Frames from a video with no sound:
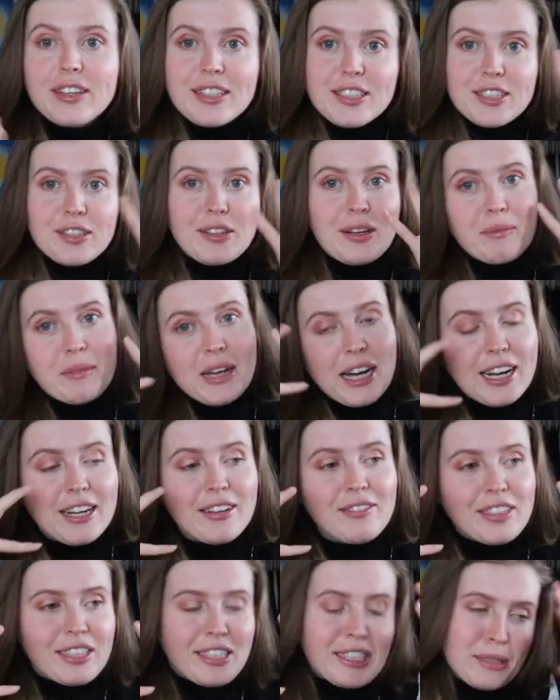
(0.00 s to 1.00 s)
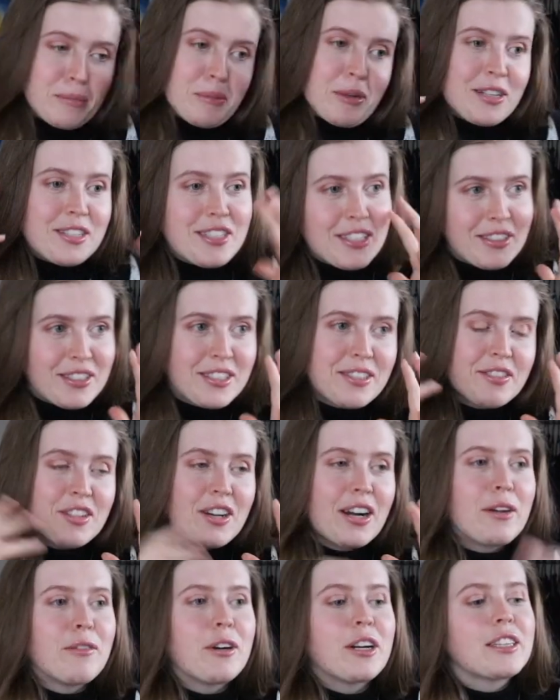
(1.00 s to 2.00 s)
And so I'm kind of in this process of
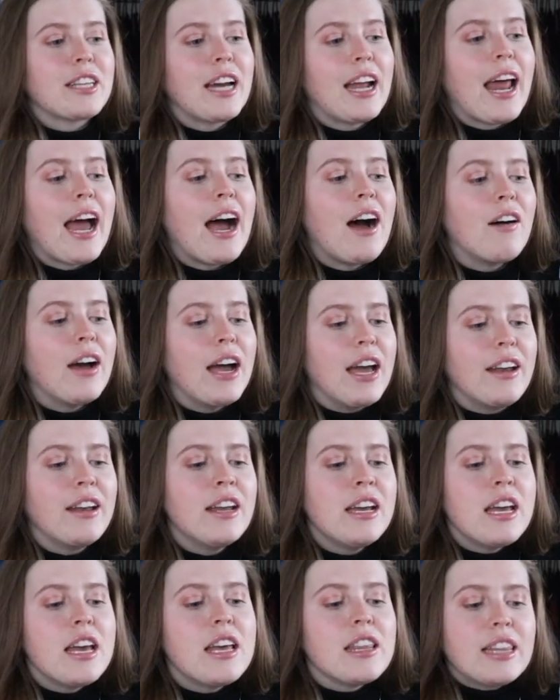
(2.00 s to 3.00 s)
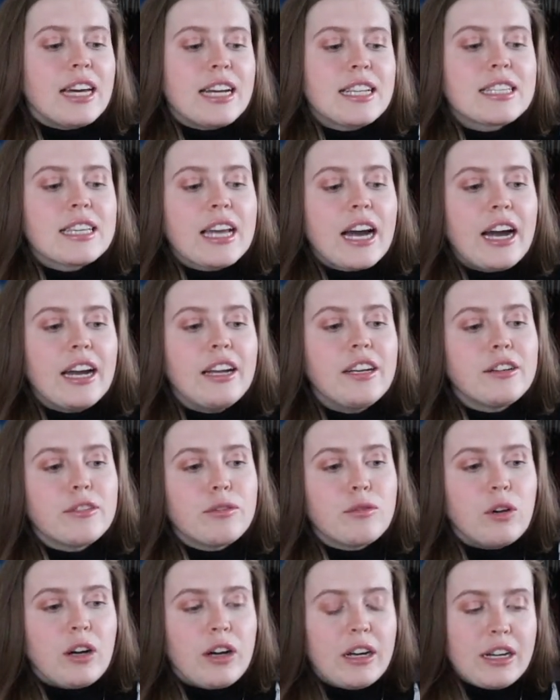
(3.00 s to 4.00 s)
trying to work that out, and that's kind
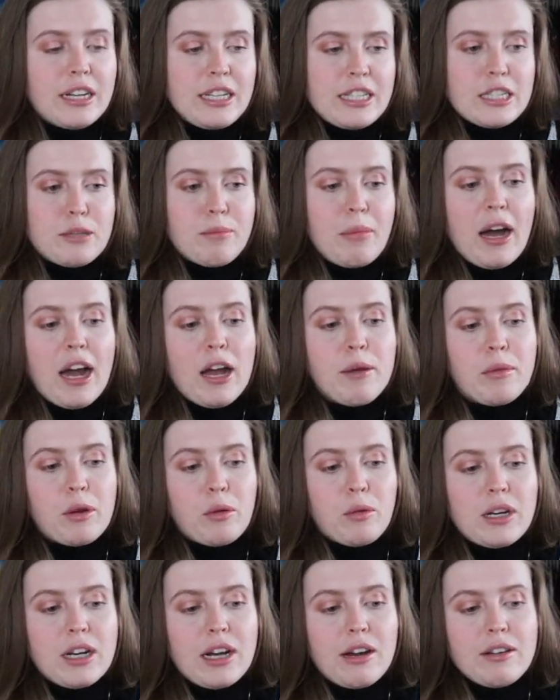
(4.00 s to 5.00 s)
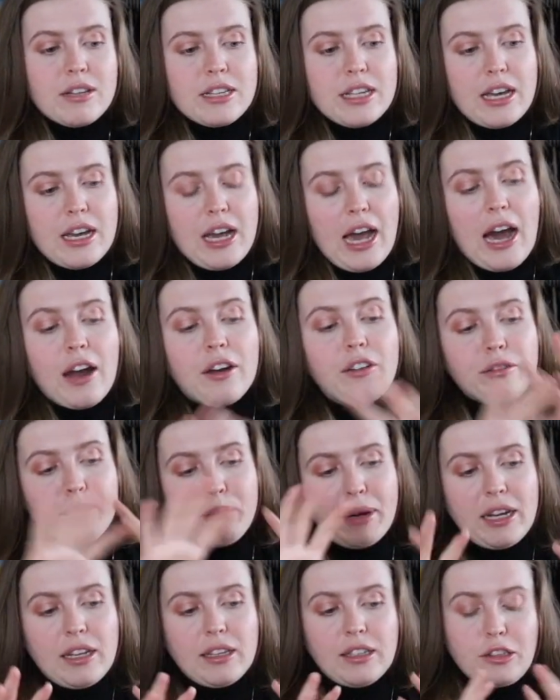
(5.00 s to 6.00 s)
of what inspired me when I was out of
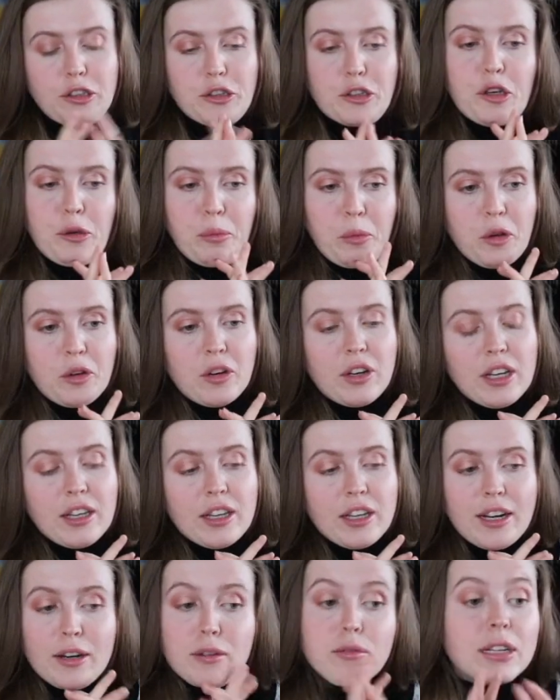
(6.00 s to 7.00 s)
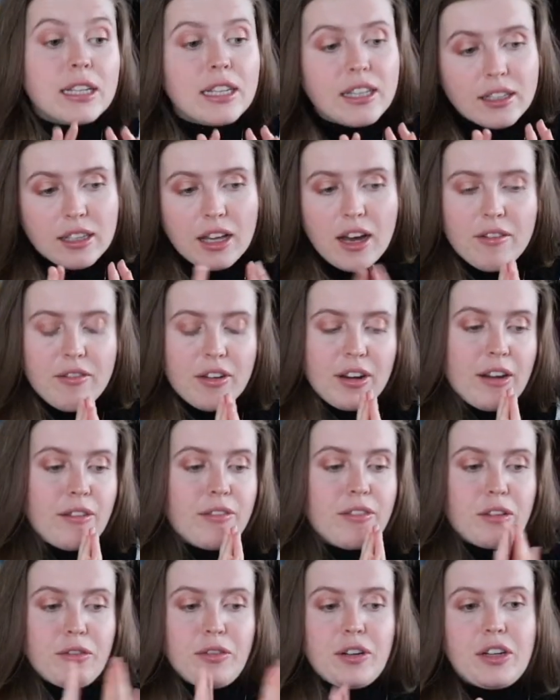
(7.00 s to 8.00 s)
my little community that I really love and I
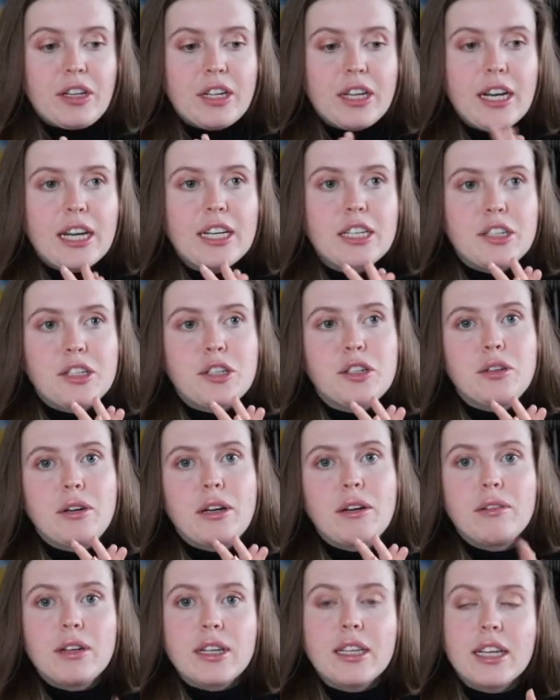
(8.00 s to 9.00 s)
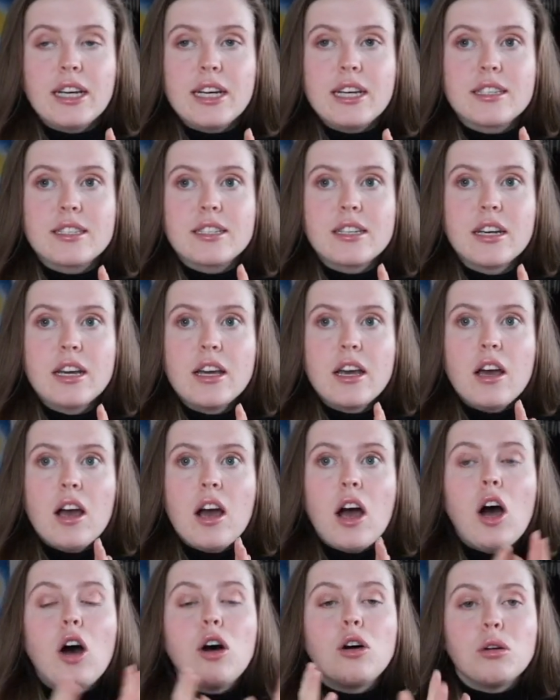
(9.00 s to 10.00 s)
feel very connected to. I realized,
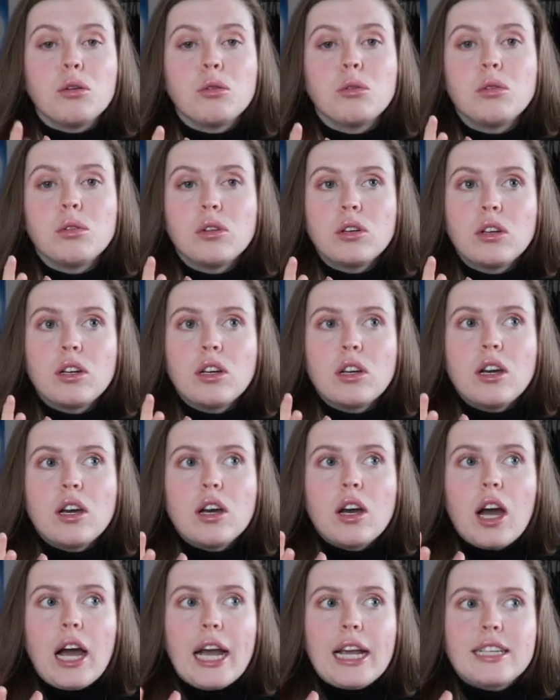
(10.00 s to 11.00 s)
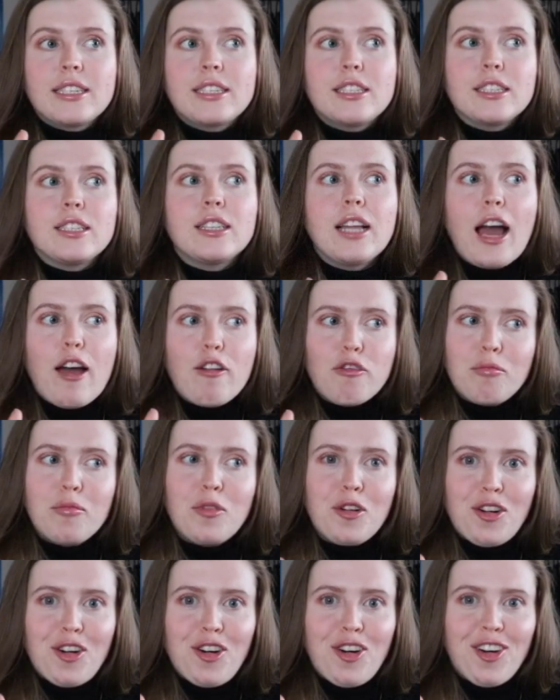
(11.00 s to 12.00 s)
oh, I still have
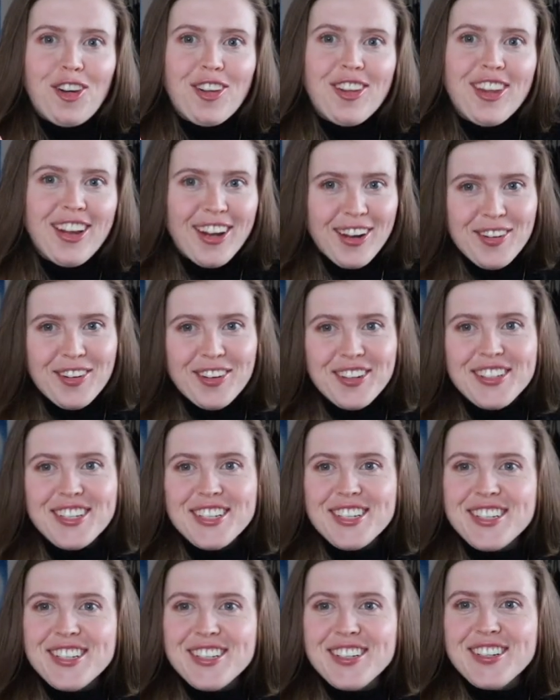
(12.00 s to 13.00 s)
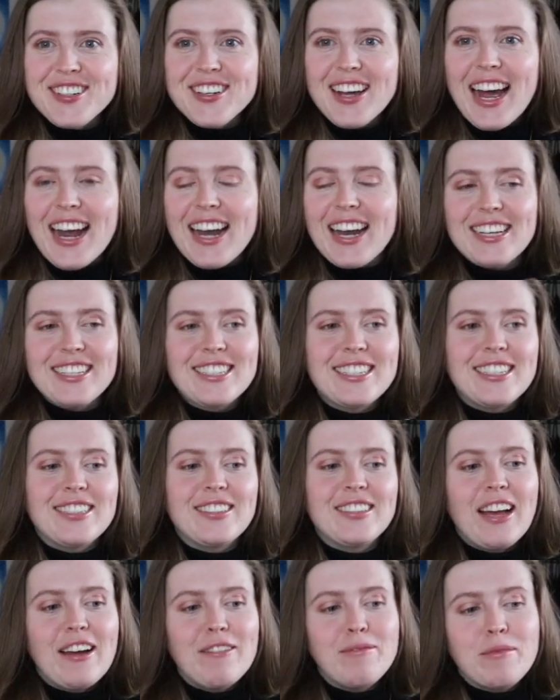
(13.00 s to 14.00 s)
more that I want to do, and I
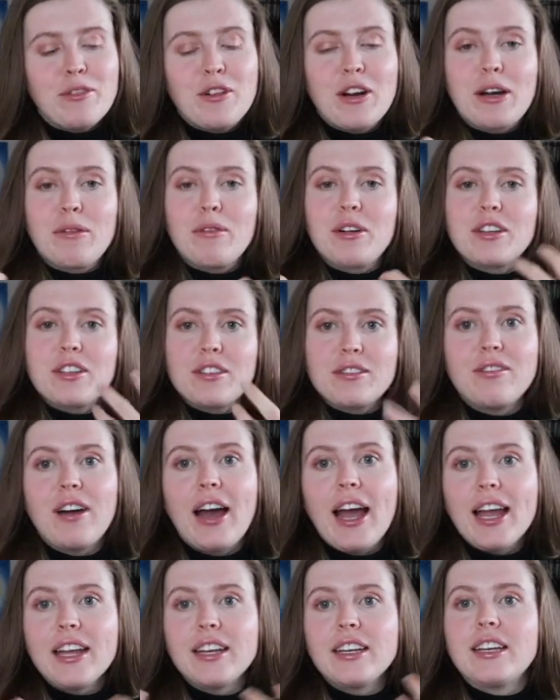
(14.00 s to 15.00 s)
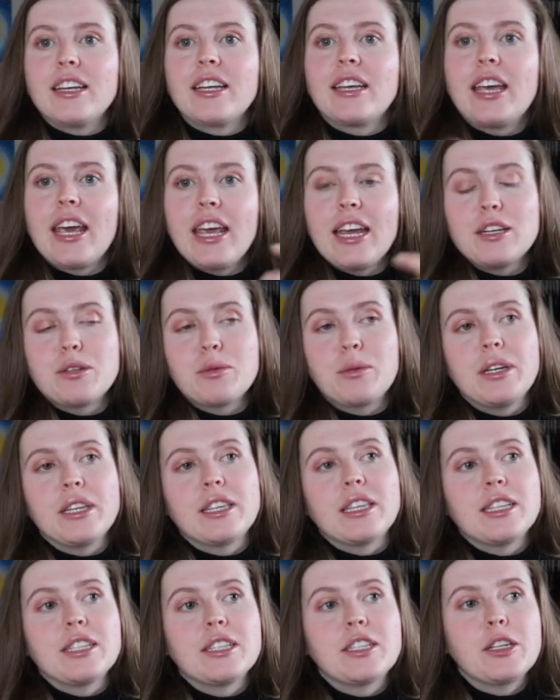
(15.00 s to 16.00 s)
still have more I want to find and engage
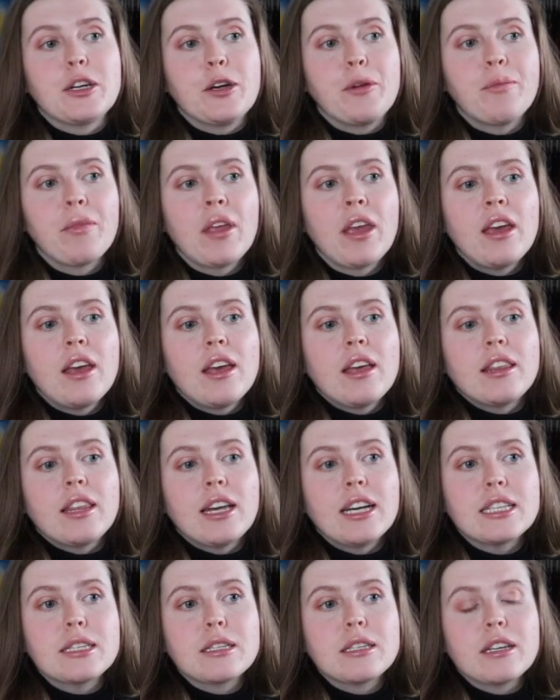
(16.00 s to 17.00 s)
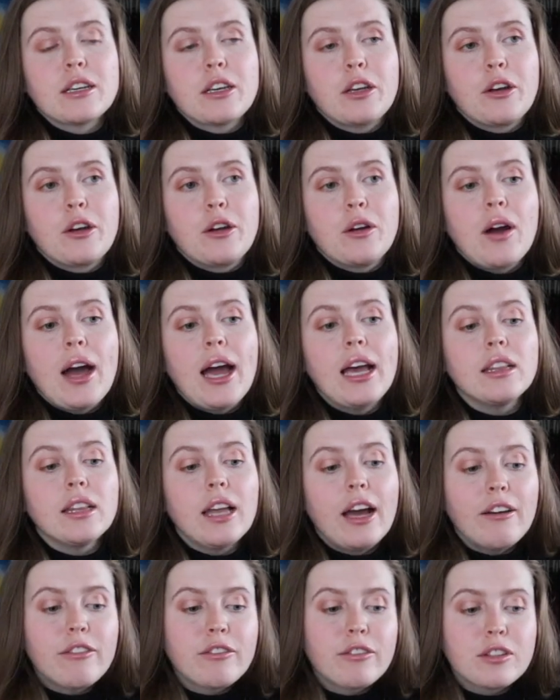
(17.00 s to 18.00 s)
with. And so that's, you know, I
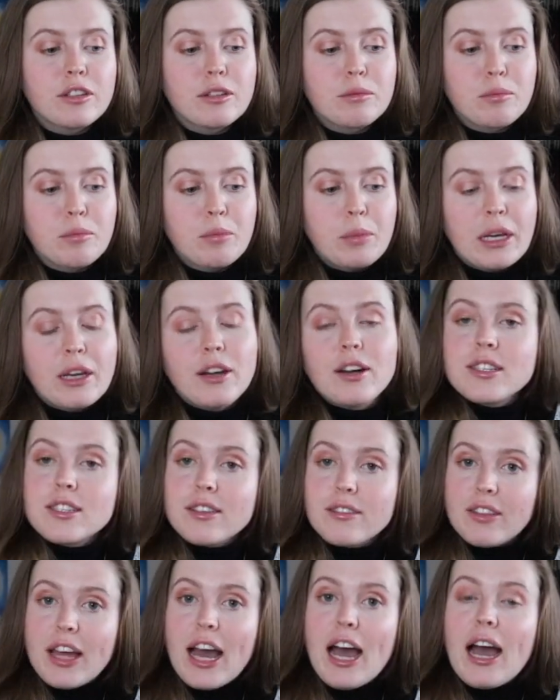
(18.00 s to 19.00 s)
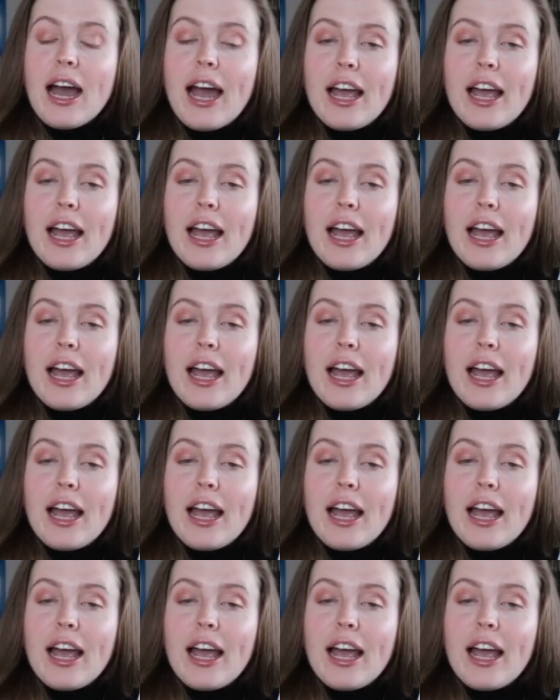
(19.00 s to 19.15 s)
left because of that.